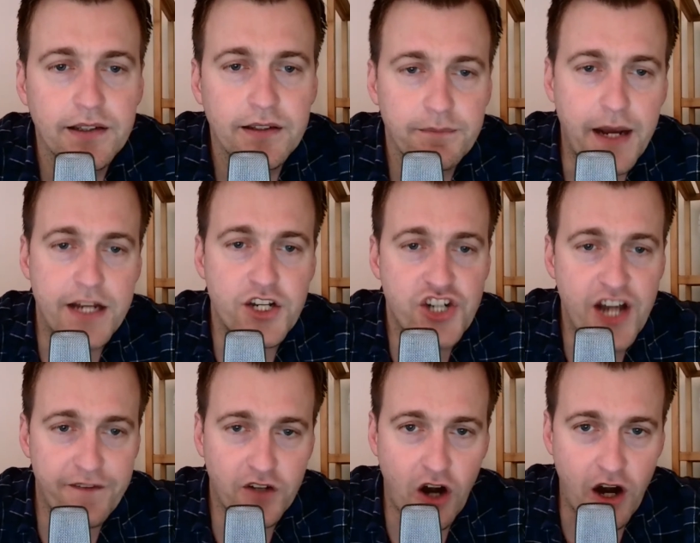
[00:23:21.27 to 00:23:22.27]
by
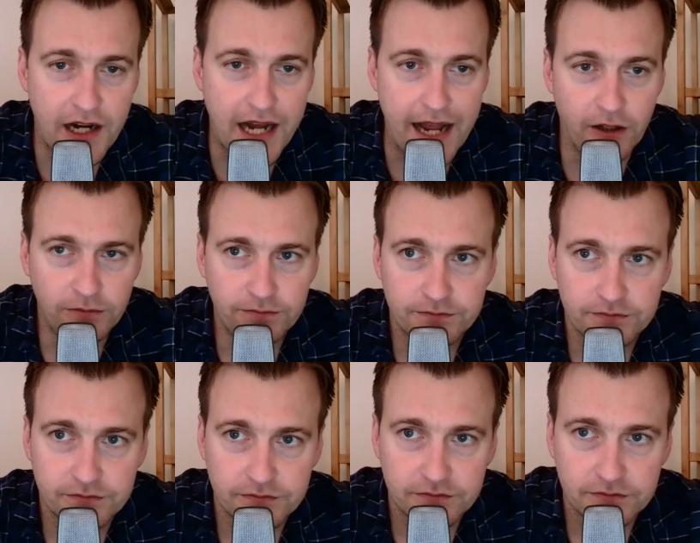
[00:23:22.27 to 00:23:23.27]
Jeff Carlisle.
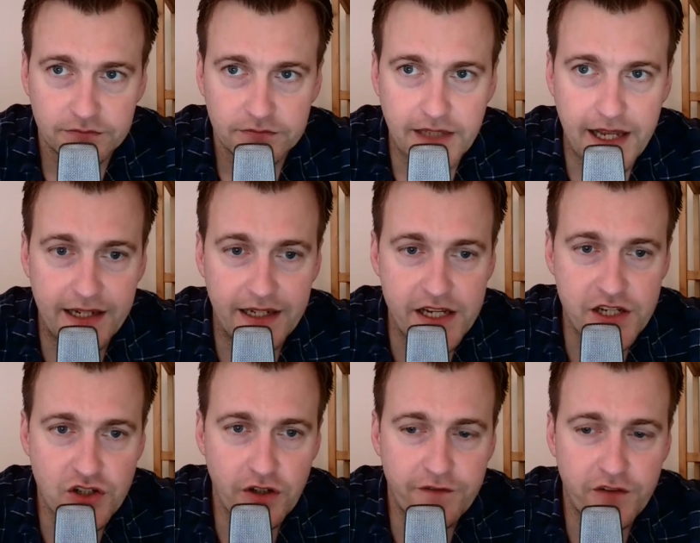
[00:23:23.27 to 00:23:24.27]
At
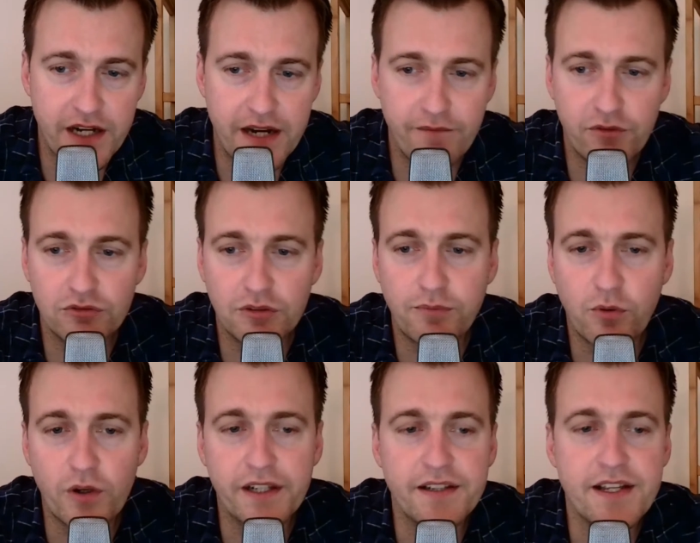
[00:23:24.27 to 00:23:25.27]
least good for him for
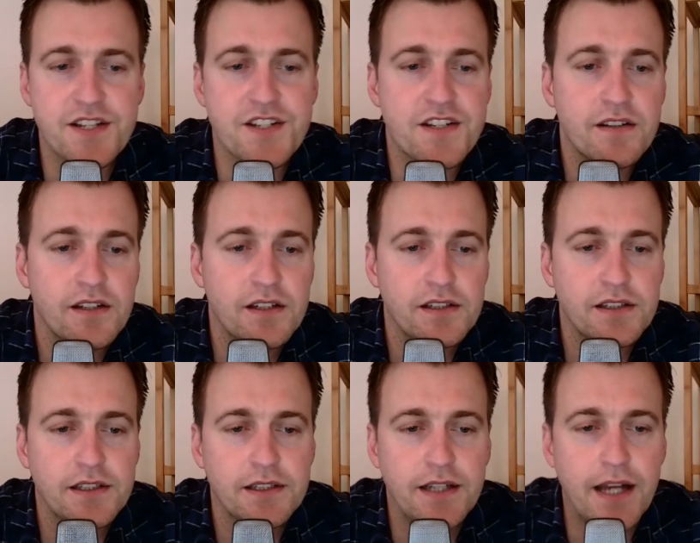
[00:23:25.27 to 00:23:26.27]
reporting this.
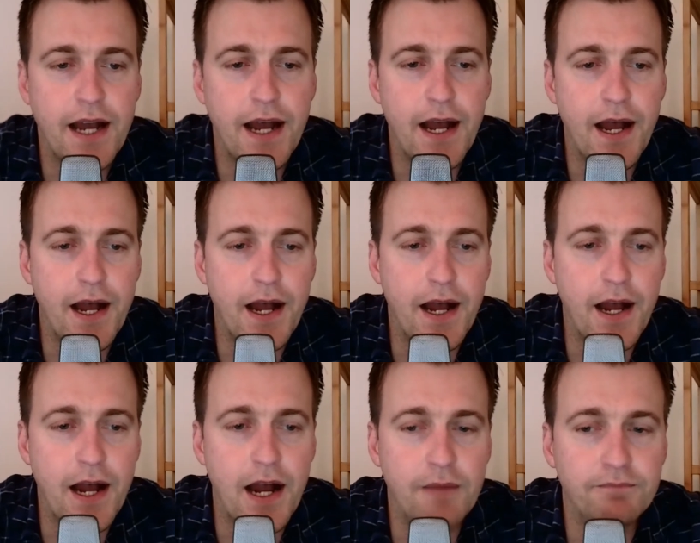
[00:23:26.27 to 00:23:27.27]

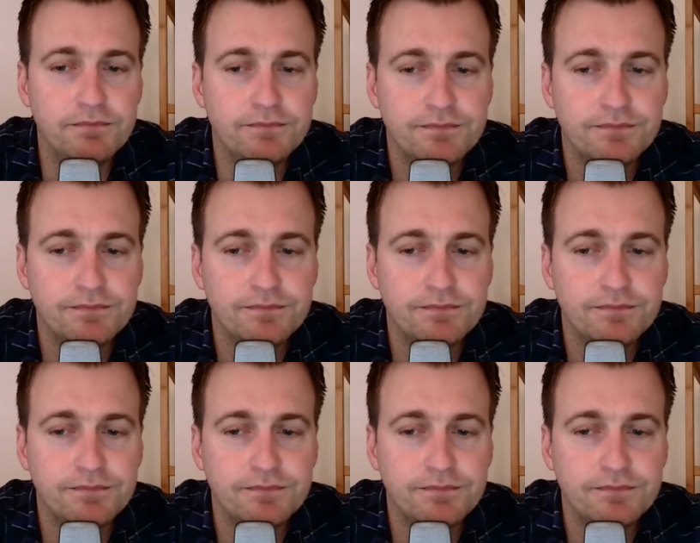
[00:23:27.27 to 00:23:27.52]
I'm